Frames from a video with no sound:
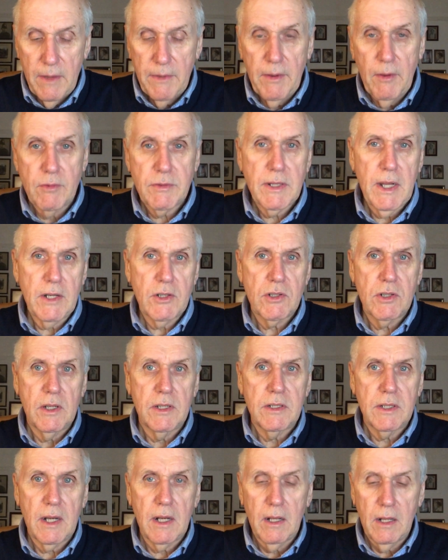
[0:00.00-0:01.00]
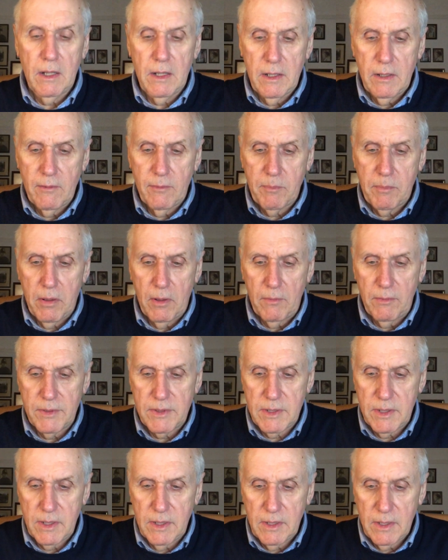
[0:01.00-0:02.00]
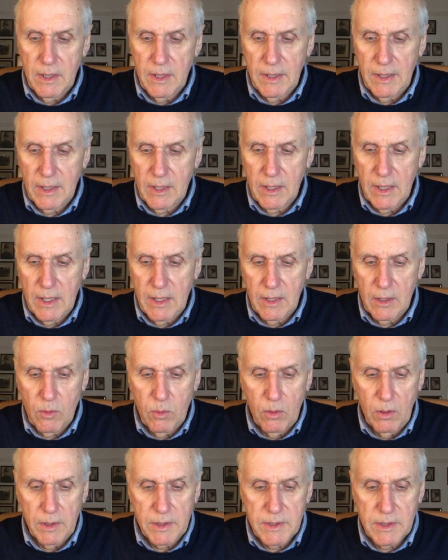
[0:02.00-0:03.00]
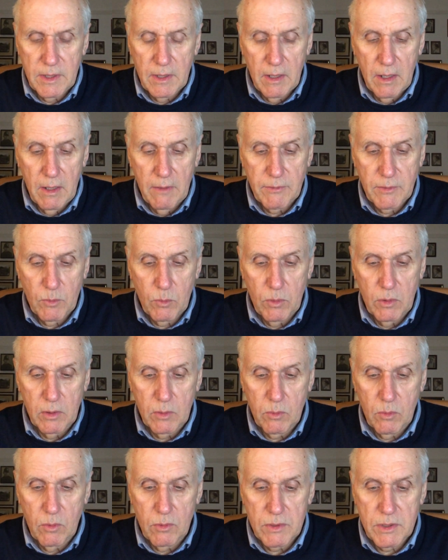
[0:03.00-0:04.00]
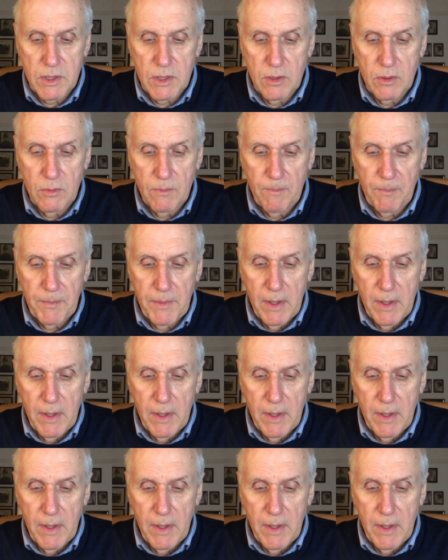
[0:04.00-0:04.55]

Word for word: there was actually a decline of poverty and inequality after World War II,